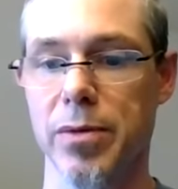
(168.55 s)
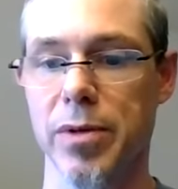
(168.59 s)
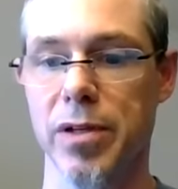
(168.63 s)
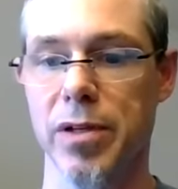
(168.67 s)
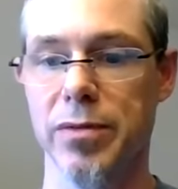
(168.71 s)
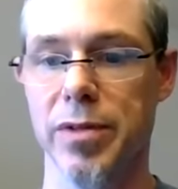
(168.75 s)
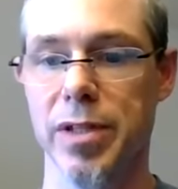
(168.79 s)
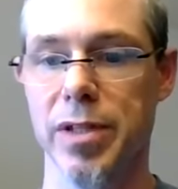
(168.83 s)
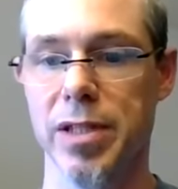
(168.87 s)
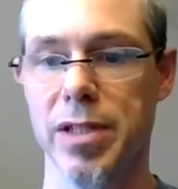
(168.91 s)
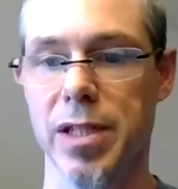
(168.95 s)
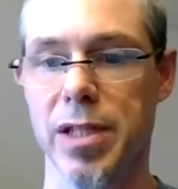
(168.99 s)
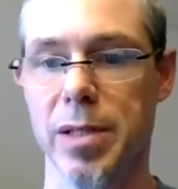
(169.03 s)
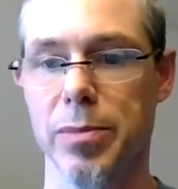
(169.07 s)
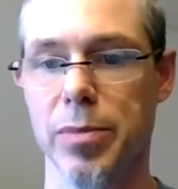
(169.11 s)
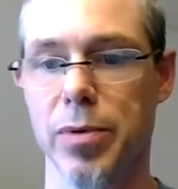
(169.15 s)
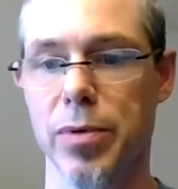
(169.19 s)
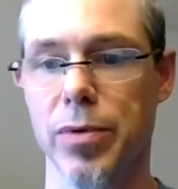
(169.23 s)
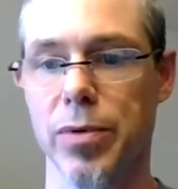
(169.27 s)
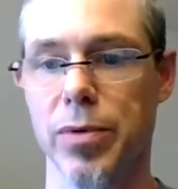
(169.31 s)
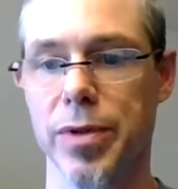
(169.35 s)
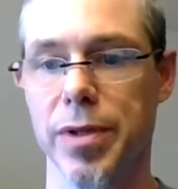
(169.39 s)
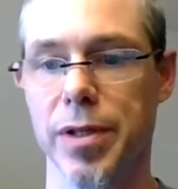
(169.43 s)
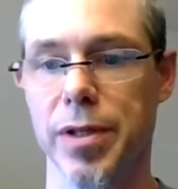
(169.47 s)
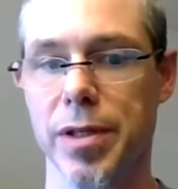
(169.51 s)
We have an
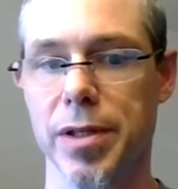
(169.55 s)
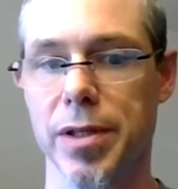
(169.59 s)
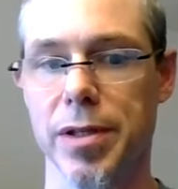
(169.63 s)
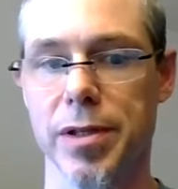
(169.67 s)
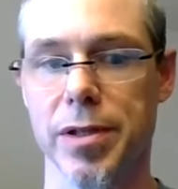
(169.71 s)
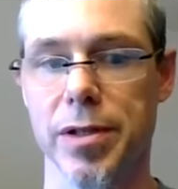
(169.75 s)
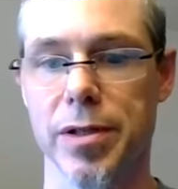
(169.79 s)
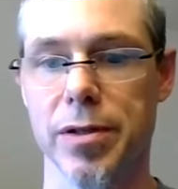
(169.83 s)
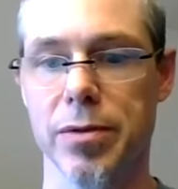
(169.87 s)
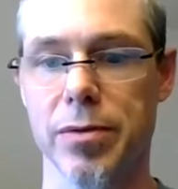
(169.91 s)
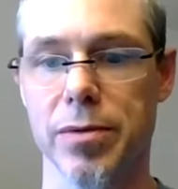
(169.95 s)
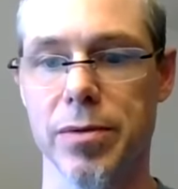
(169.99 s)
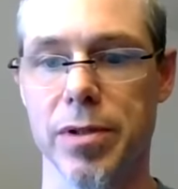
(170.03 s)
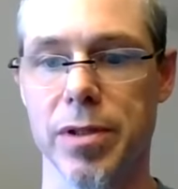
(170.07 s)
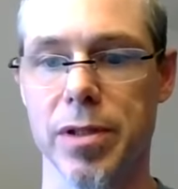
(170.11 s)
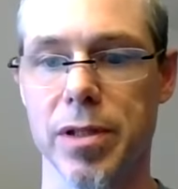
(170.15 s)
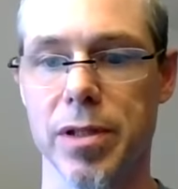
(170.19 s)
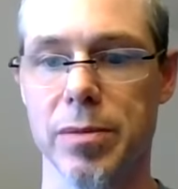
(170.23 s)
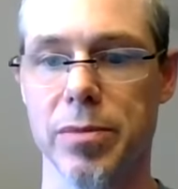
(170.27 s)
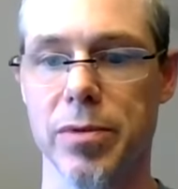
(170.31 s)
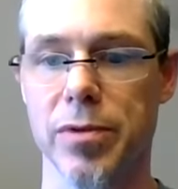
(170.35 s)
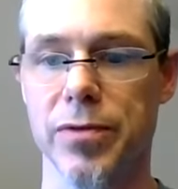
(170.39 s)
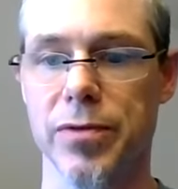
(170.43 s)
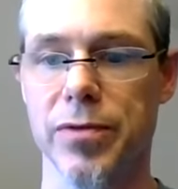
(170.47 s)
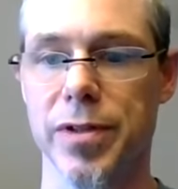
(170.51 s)
example here with a
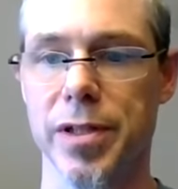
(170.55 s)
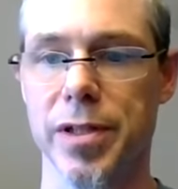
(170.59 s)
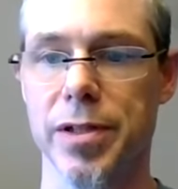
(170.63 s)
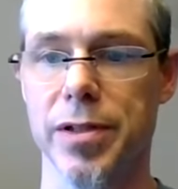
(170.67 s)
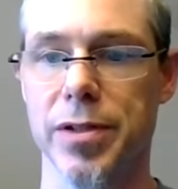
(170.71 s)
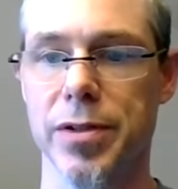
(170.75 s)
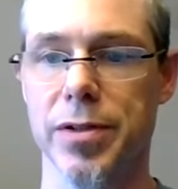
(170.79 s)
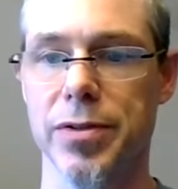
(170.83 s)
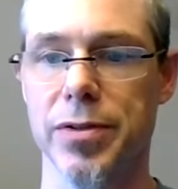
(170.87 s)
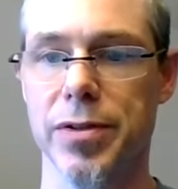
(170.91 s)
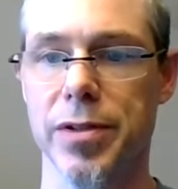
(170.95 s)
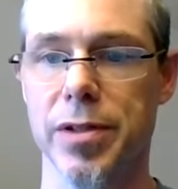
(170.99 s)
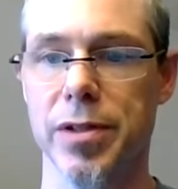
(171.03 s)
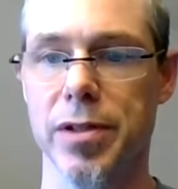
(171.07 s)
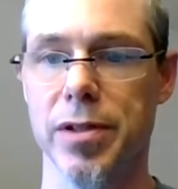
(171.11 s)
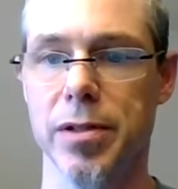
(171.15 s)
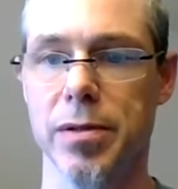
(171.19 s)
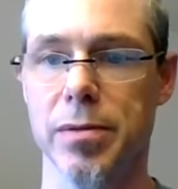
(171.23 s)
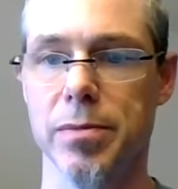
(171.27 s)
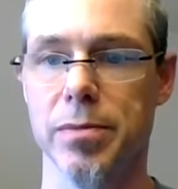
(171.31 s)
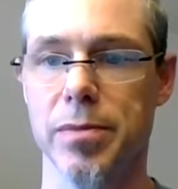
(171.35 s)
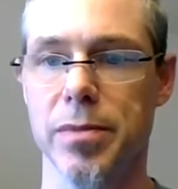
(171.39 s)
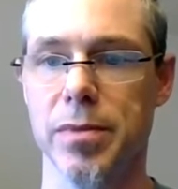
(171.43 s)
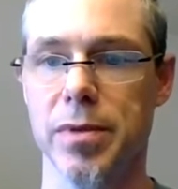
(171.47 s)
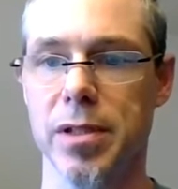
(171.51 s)
couple of figures,
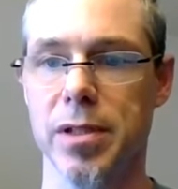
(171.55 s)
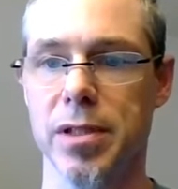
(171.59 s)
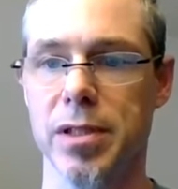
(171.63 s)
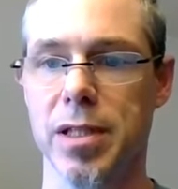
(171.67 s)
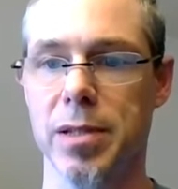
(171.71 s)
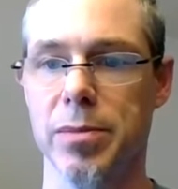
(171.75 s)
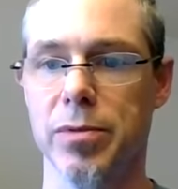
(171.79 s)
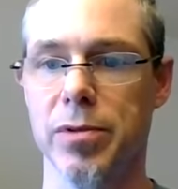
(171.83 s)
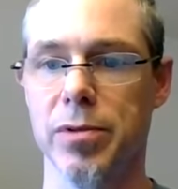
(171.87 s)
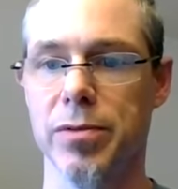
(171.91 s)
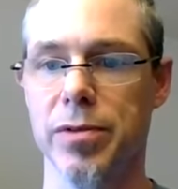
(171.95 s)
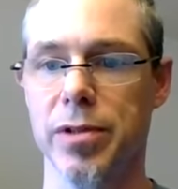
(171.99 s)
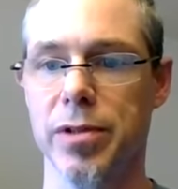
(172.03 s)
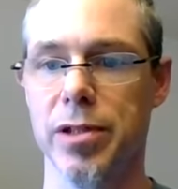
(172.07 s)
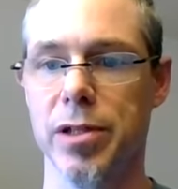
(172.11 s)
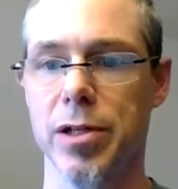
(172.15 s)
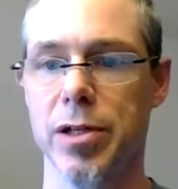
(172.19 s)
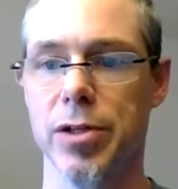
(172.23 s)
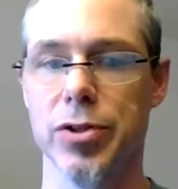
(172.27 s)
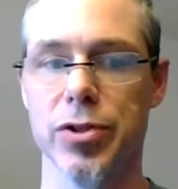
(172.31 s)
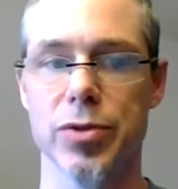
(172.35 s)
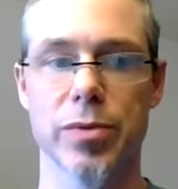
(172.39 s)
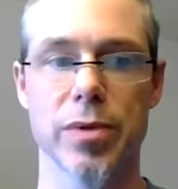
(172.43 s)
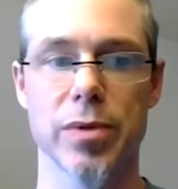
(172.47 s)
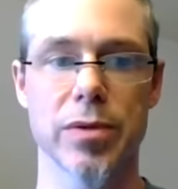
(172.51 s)
an example of a
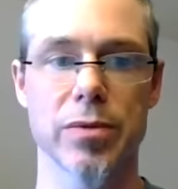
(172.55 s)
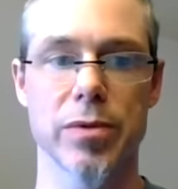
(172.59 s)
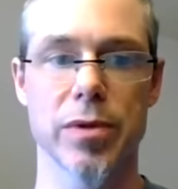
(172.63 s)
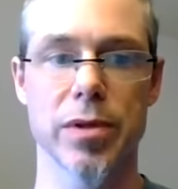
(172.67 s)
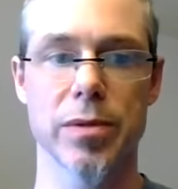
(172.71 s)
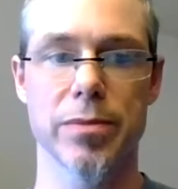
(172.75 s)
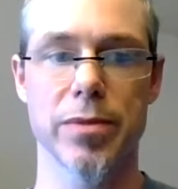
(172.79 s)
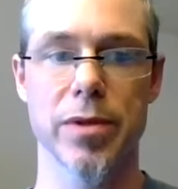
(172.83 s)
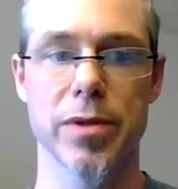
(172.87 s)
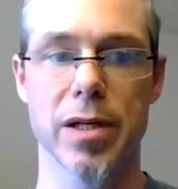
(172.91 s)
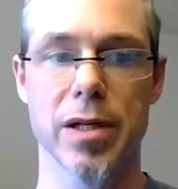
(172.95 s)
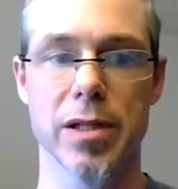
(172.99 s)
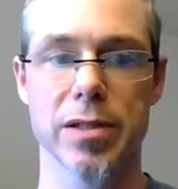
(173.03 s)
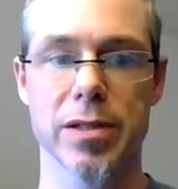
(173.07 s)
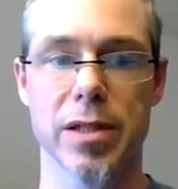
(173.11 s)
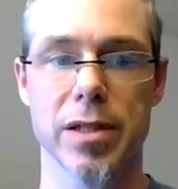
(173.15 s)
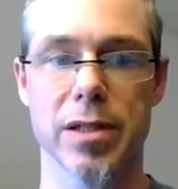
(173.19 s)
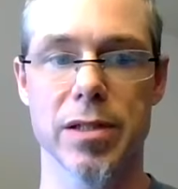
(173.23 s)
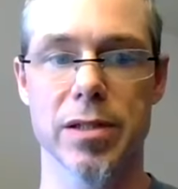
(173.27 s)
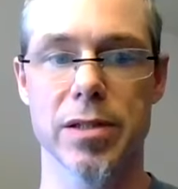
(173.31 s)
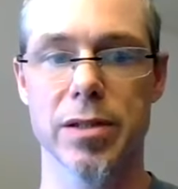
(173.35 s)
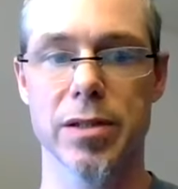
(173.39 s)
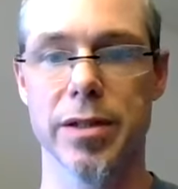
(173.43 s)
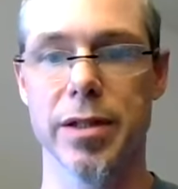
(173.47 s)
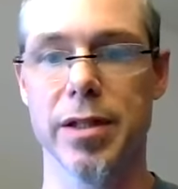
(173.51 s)
Garch-11
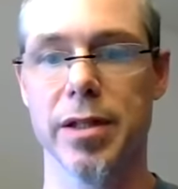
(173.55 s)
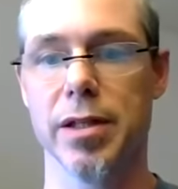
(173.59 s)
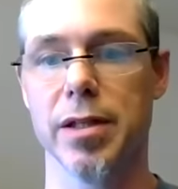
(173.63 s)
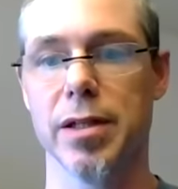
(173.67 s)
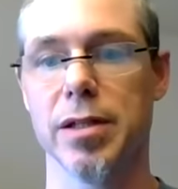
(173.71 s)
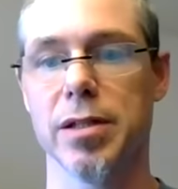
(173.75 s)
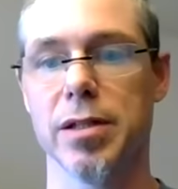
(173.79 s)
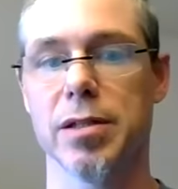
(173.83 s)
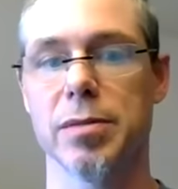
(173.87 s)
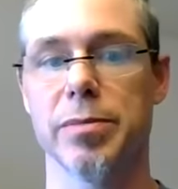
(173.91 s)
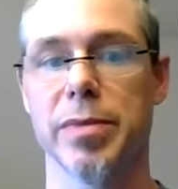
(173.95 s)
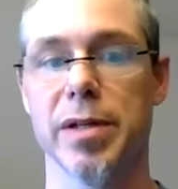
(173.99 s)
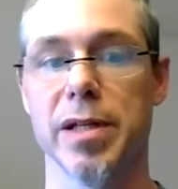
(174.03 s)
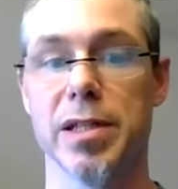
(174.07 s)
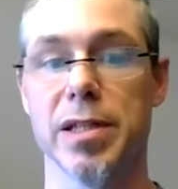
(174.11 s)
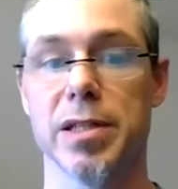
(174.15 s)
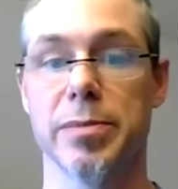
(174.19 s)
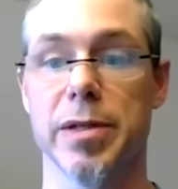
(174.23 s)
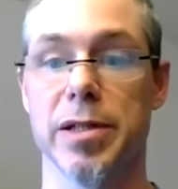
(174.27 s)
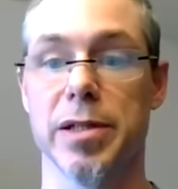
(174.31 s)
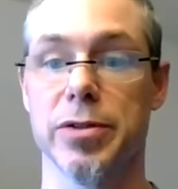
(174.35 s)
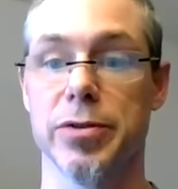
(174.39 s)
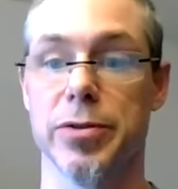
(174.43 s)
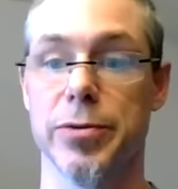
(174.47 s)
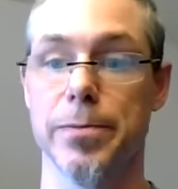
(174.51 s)
process looking at its
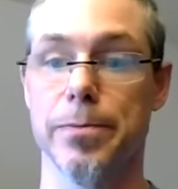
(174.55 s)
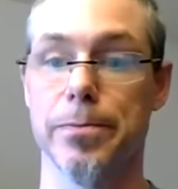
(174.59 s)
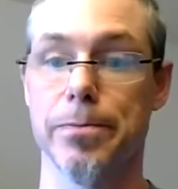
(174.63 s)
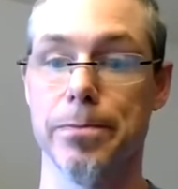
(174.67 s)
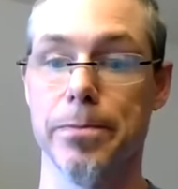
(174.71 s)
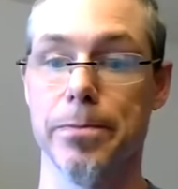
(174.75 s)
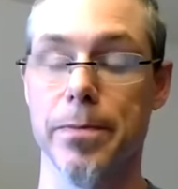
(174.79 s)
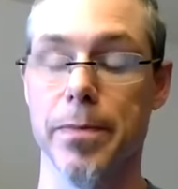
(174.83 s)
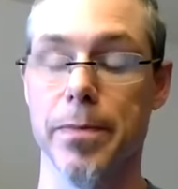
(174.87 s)
bispectrum.